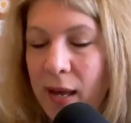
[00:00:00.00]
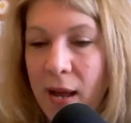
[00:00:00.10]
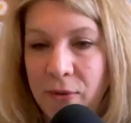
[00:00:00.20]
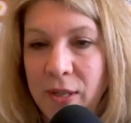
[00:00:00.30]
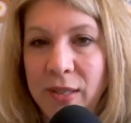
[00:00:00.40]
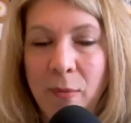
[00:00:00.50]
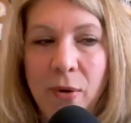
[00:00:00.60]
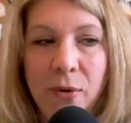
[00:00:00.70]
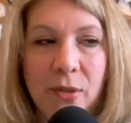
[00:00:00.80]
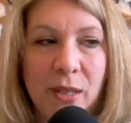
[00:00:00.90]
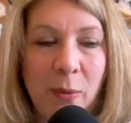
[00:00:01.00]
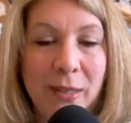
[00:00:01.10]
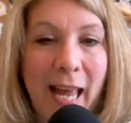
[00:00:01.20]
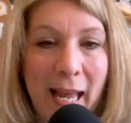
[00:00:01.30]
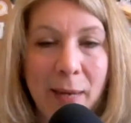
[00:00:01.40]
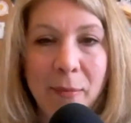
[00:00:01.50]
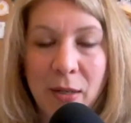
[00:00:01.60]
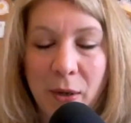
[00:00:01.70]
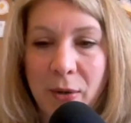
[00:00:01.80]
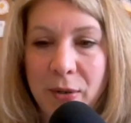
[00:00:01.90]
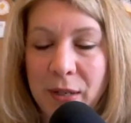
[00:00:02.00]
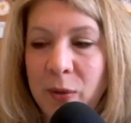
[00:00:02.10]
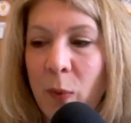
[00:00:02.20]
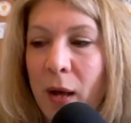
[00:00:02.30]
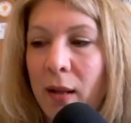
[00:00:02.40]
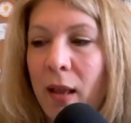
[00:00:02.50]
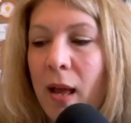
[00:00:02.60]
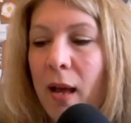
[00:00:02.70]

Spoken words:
every summer since he was 8. My daughter did as well.